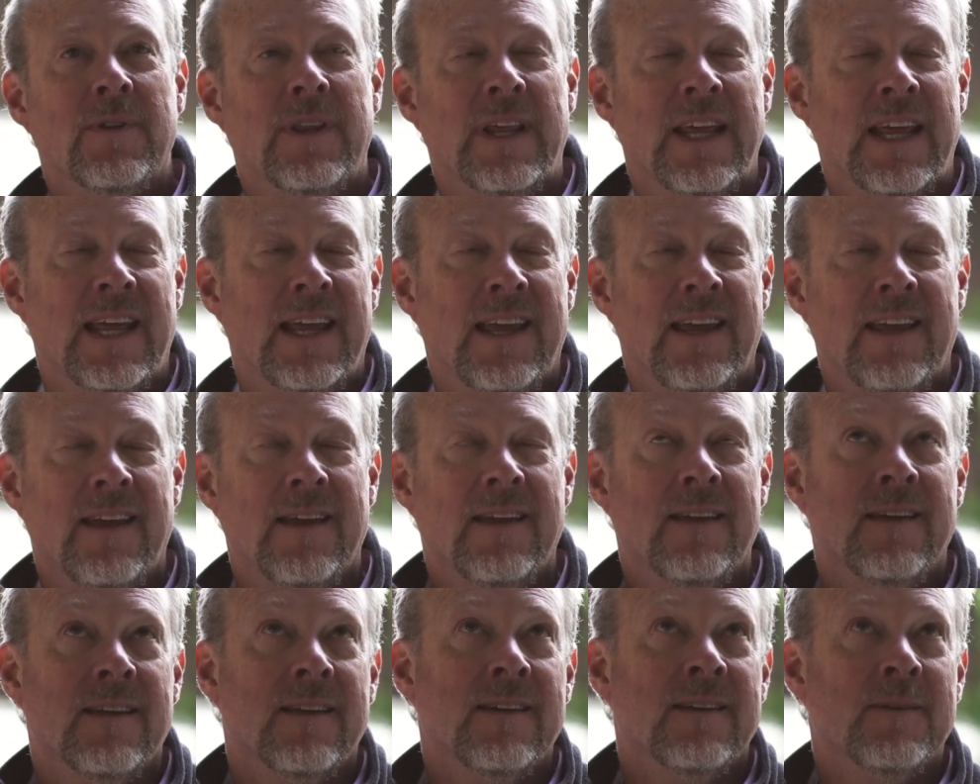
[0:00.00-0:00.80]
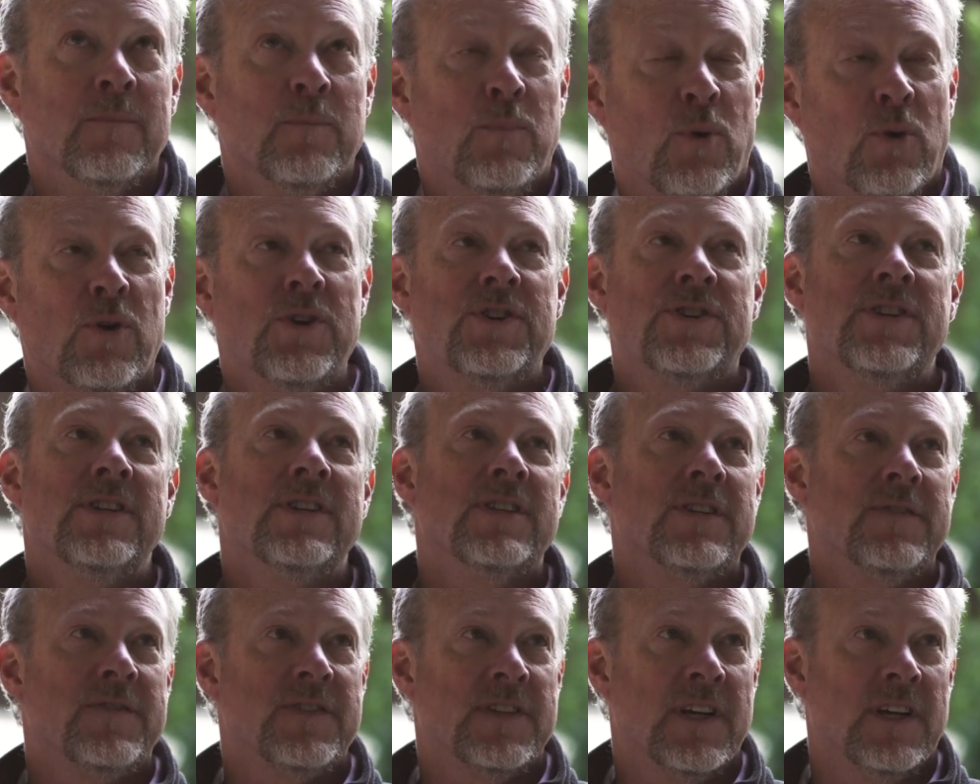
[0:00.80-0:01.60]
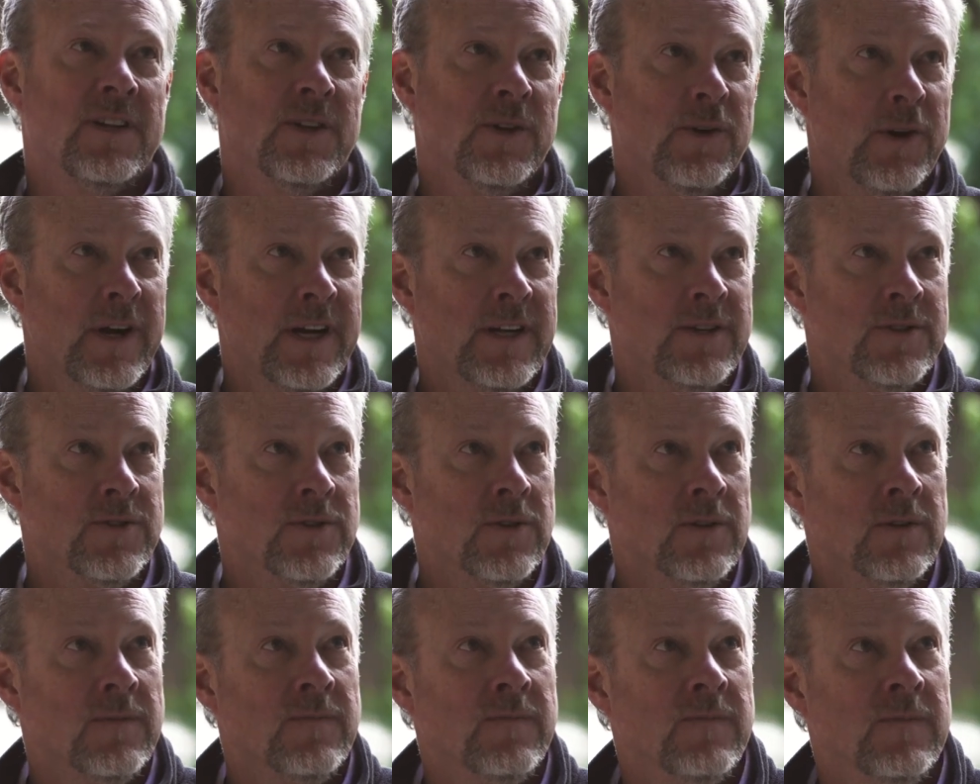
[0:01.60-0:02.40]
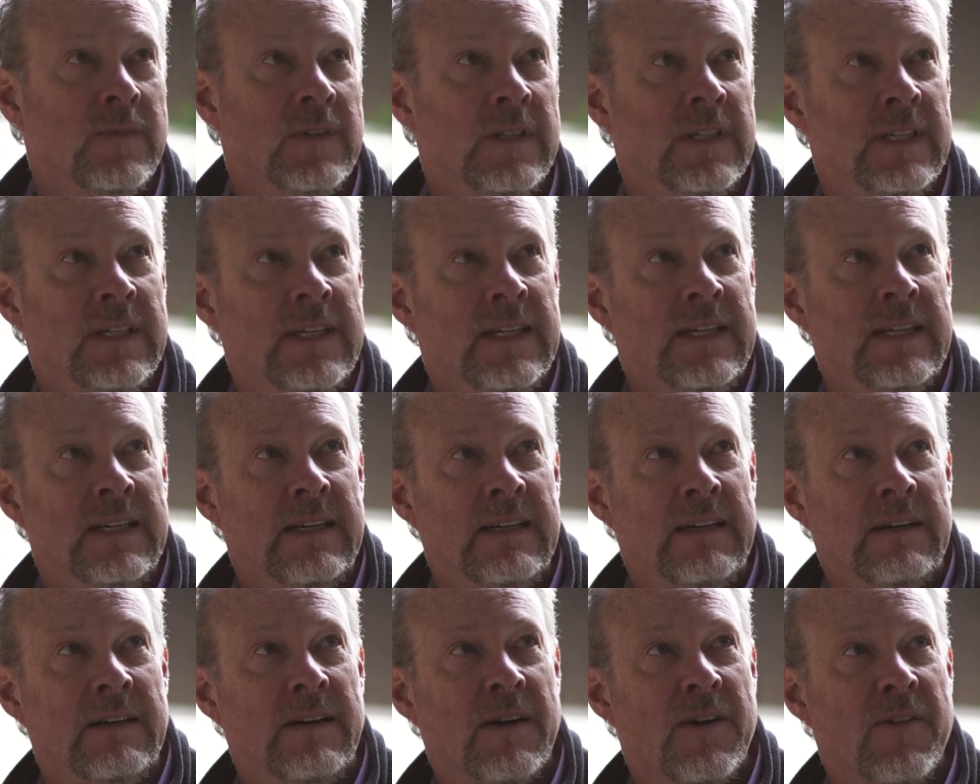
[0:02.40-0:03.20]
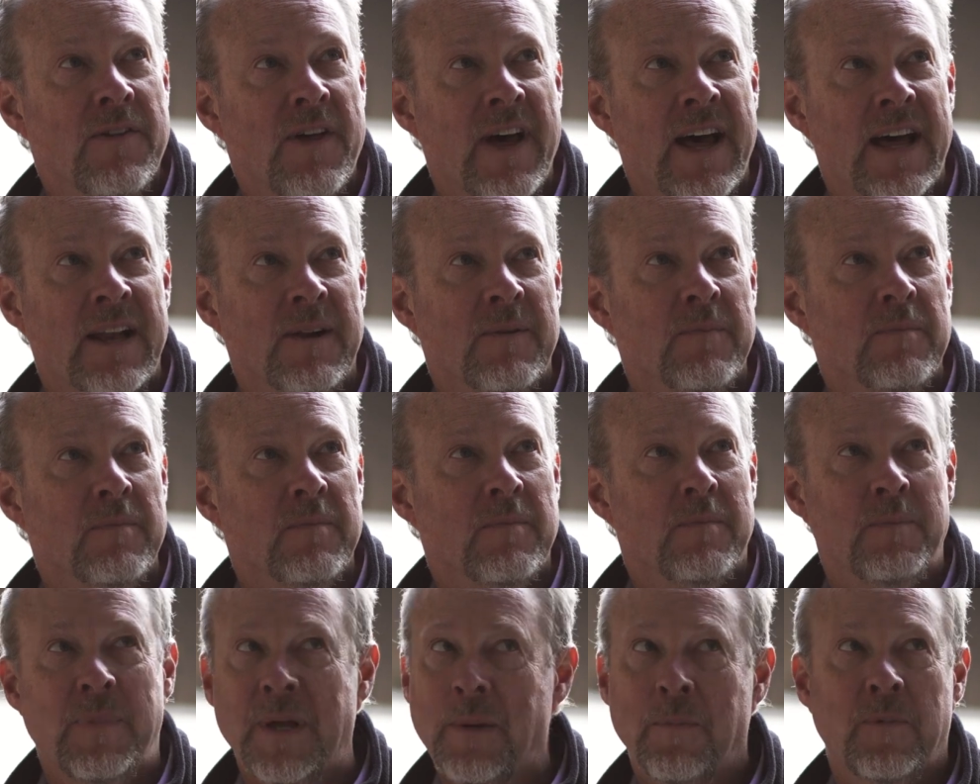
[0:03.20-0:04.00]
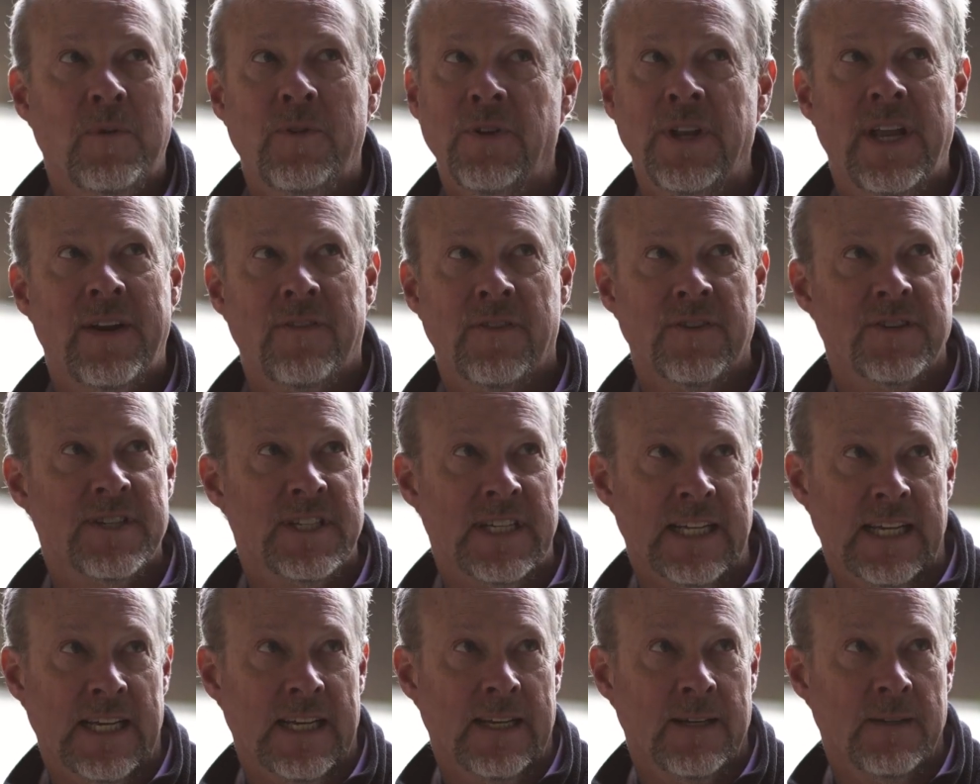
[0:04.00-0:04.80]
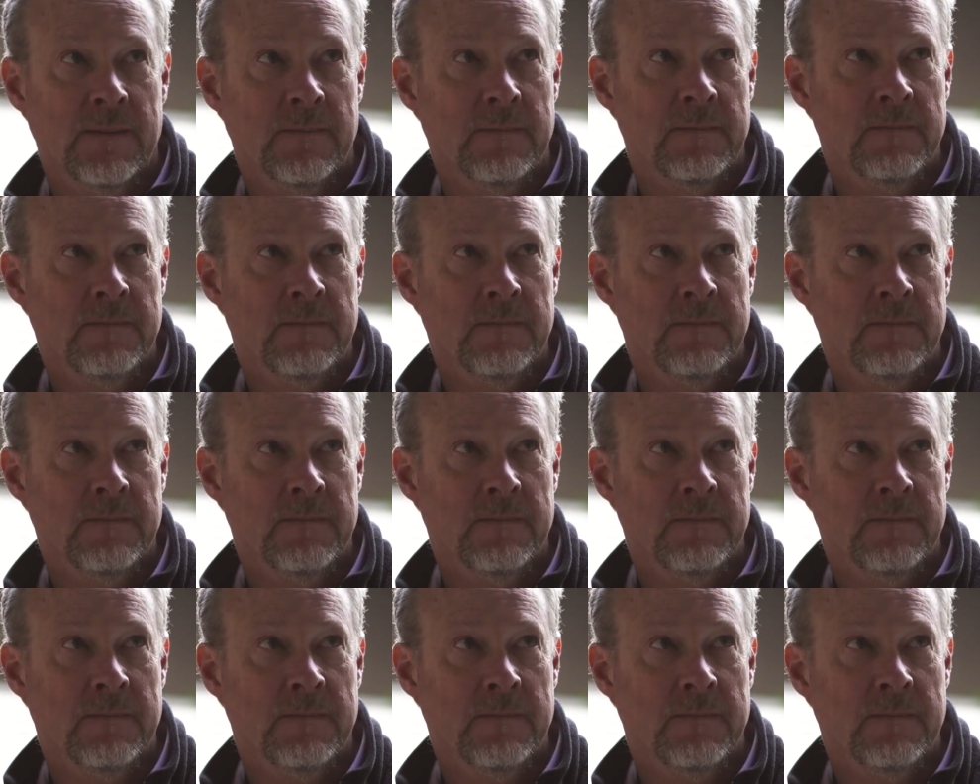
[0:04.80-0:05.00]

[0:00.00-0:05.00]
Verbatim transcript: the portions of San Lorenzo that people never see.